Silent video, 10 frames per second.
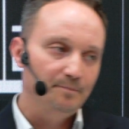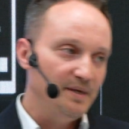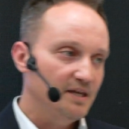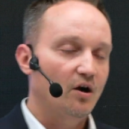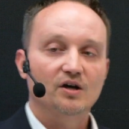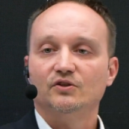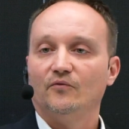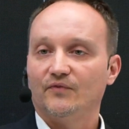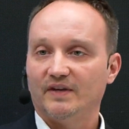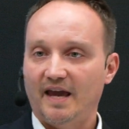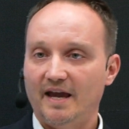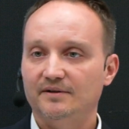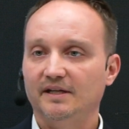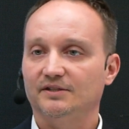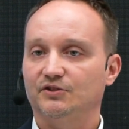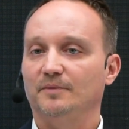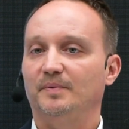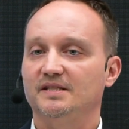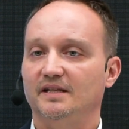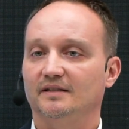Because of carrying a string
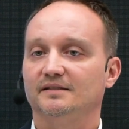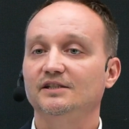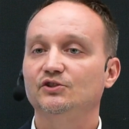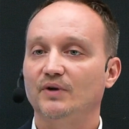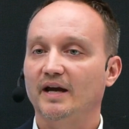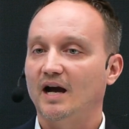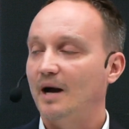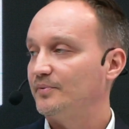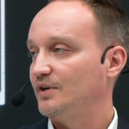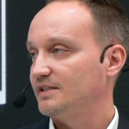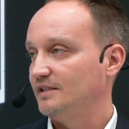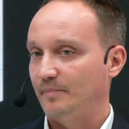PCS, each rack operates